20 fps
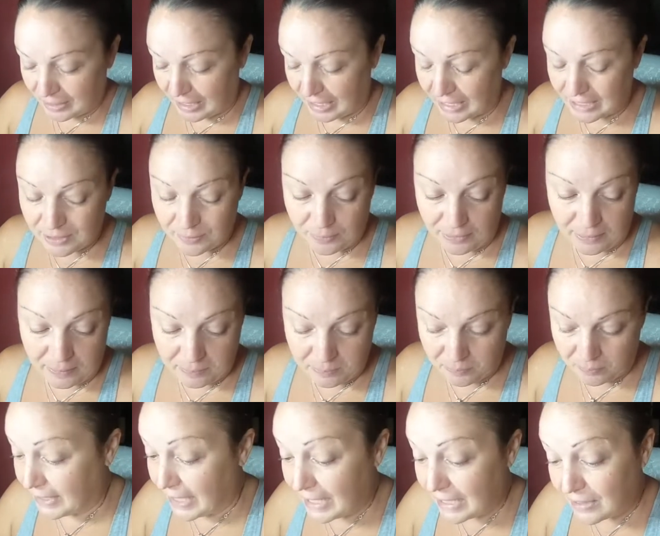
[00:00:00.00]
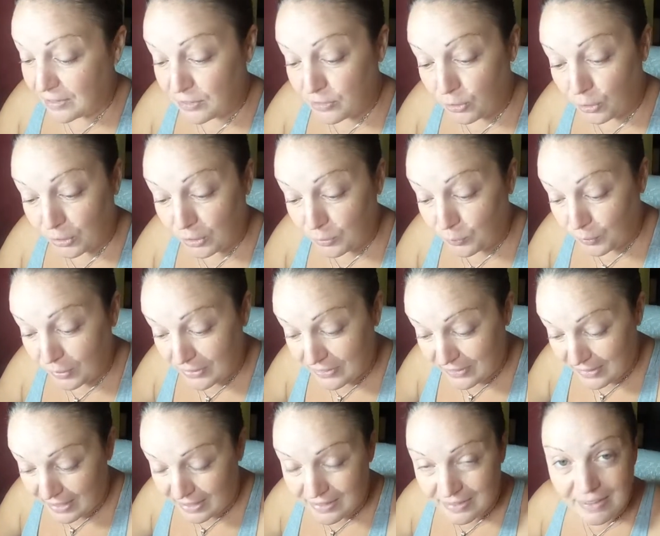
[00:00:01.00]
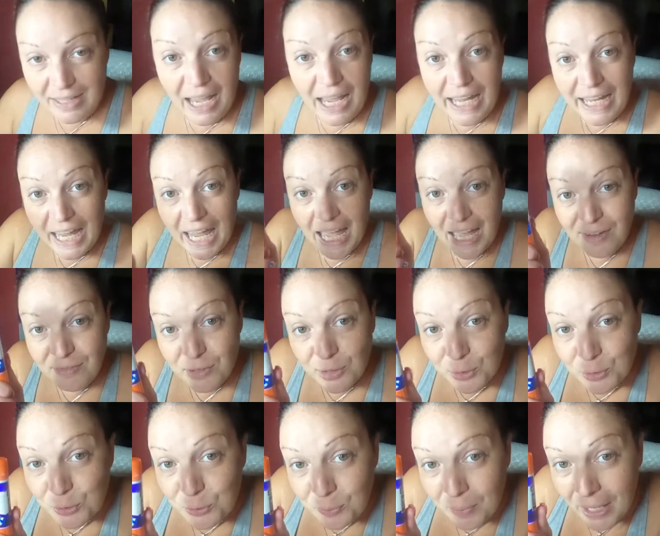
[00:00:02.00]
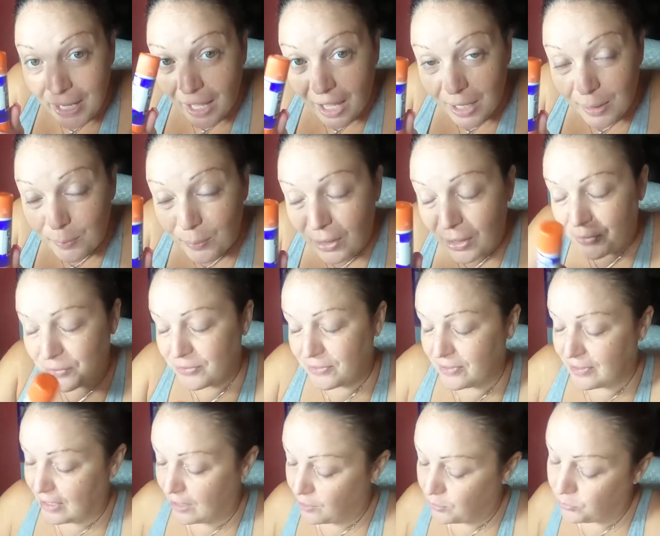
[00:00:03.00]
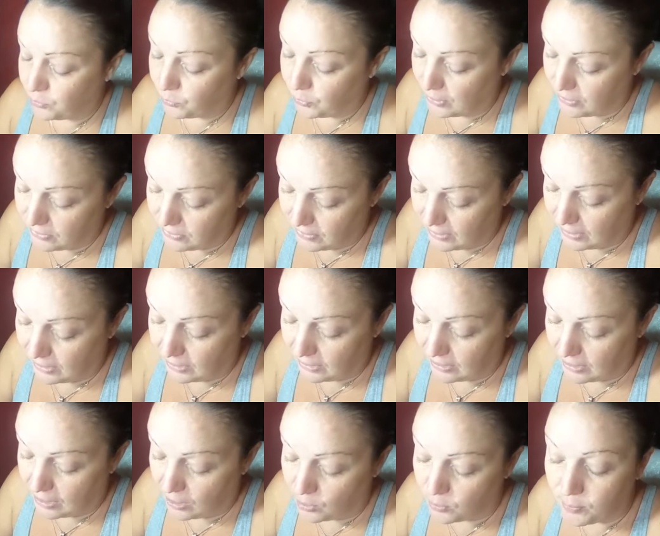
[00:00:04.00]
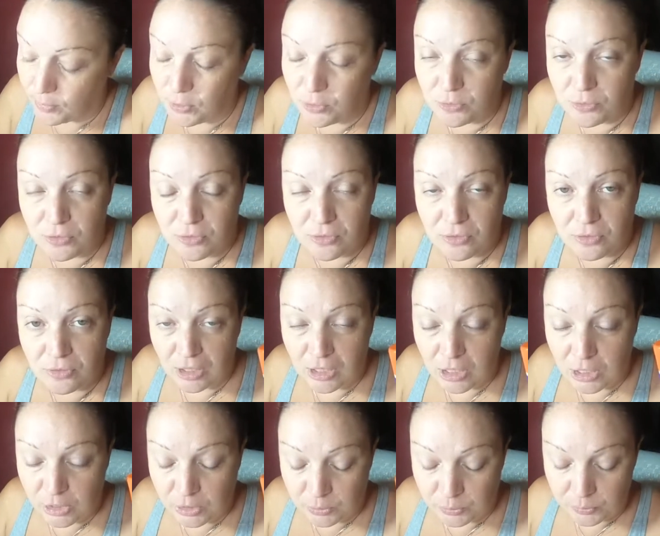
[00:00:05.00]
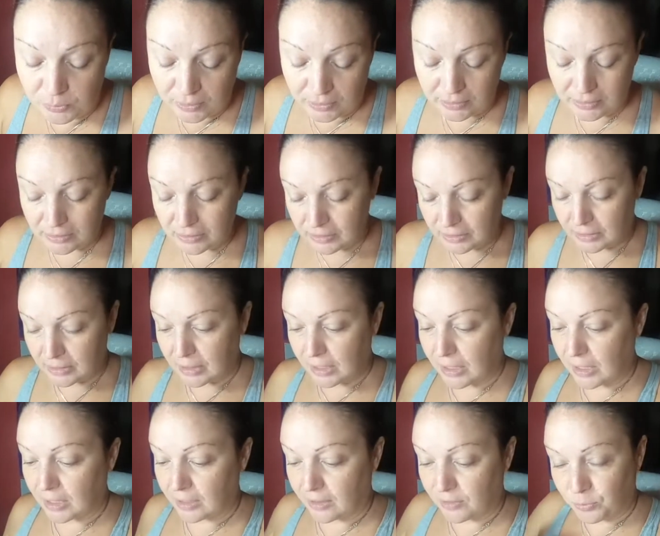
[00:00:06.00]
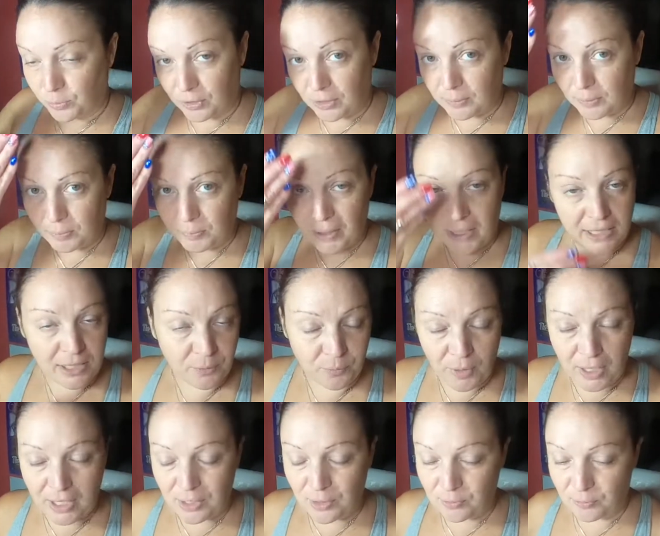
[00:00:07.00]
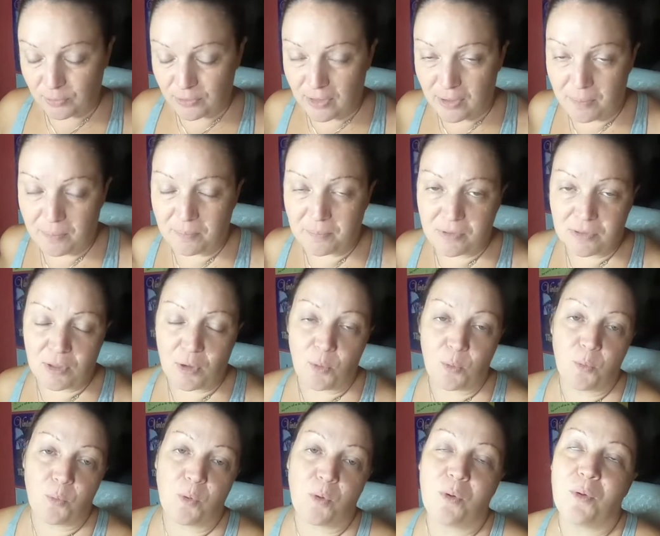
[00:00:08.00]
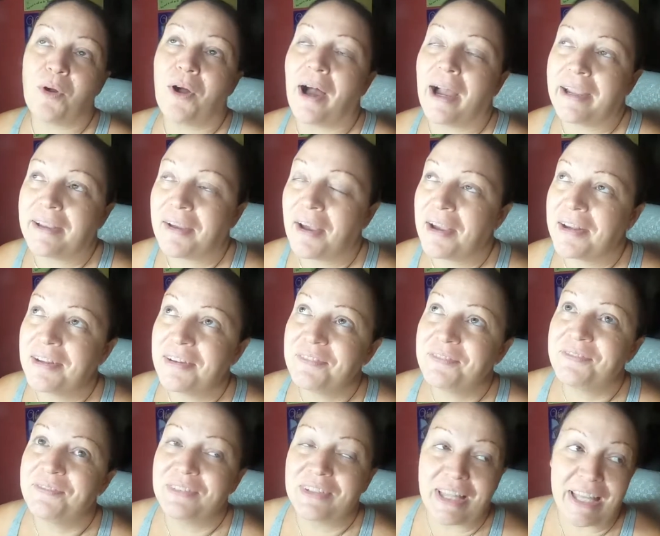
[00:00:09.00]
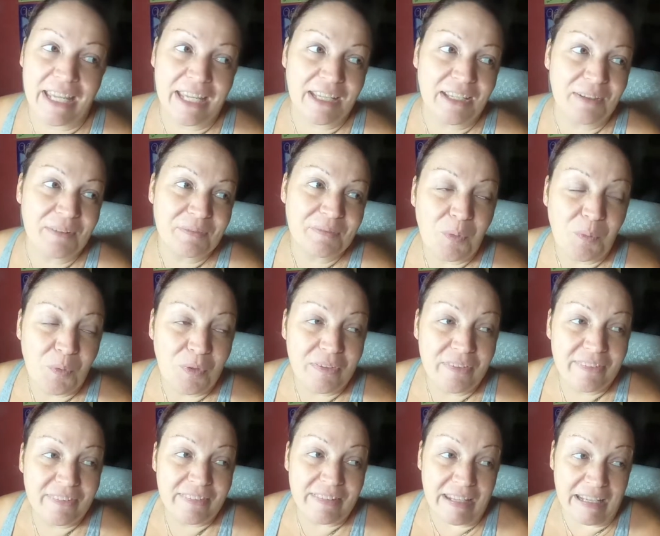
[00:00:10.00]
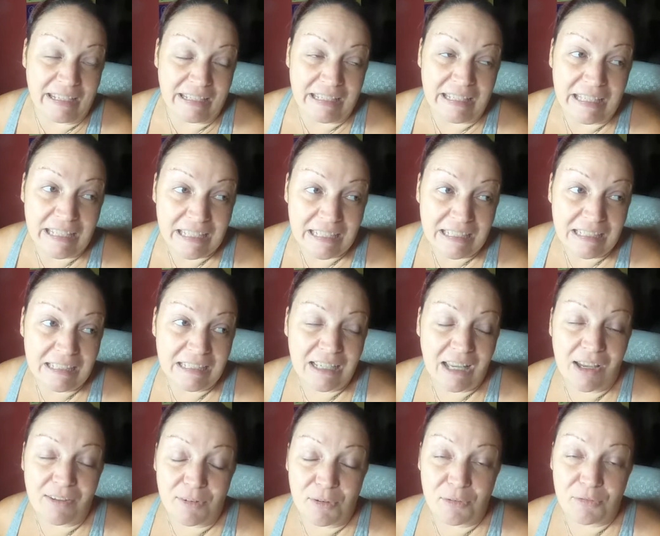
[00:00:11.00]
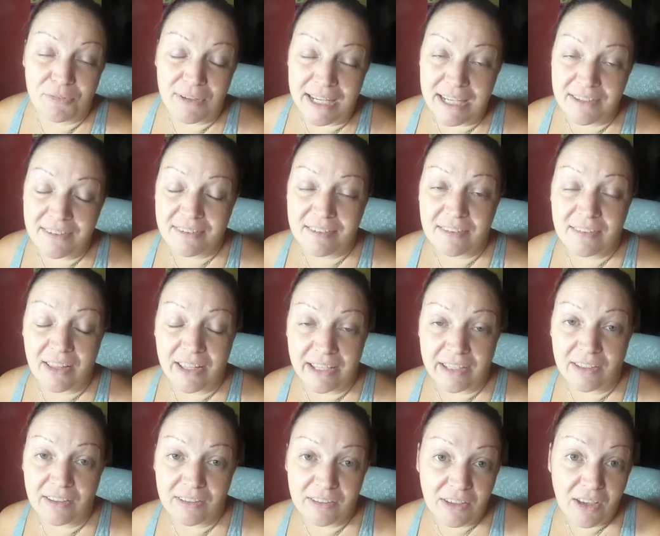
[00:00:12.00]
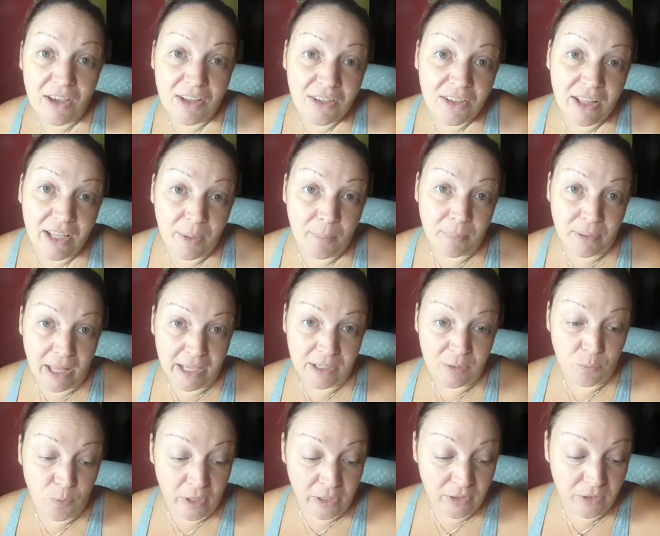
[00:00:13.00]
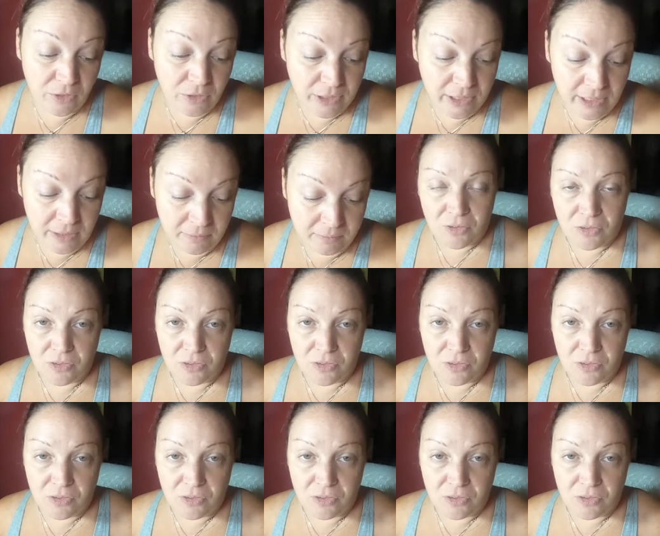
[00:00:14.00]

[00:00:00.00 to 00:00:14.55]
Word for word: Anyway, getting started with this, I have glued my eyebrows down with the Elmer's glue because uh, we're going to be painting right over them. So I kind of like was thinking of a face like kind of like a black and white cookie.